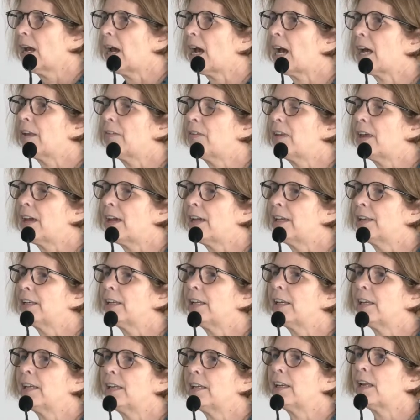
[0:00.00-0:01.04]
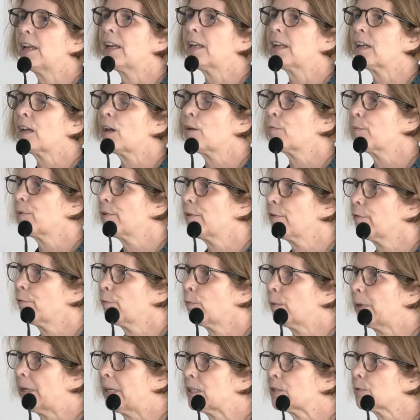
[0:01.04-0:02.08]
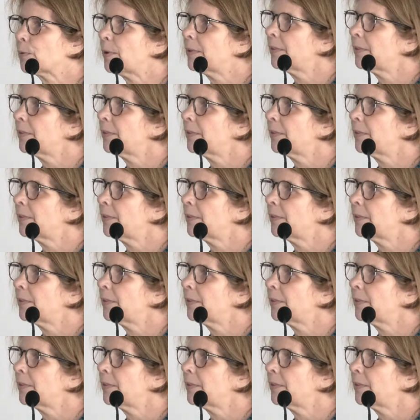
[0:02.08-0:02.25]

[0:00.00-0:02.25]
And then in a couple of weeks,